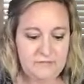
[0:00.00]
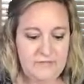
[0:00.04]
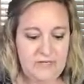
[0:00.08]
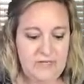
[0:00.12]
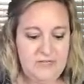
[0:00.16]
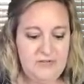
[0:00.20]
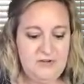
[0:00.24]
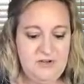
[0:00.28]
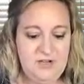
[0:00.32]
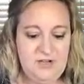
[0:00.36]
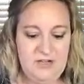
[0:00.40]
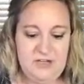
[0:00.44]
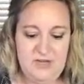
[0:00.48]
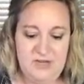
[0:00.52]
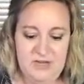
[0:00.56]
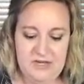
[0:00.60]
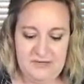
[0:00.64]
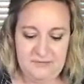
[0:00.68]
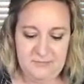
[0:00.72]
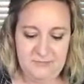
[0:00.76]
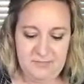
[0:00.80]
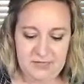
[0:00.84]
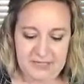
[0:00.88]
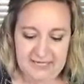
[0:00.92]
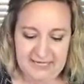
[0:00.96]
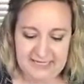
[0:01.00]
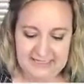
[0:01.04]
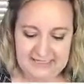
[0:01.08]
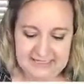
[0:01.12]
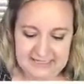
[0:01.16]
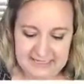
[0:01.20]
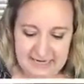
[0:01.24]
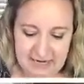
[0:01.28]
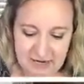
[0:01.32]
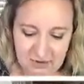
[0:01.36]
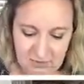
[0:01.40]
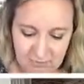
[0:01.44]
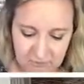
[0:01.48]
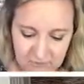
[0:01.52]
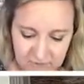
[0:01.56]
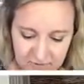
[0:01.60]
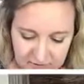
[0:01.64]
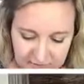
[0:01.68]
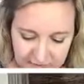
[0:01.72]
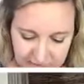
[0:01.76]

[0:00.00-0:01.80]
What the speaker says: And you can kind of blend it out a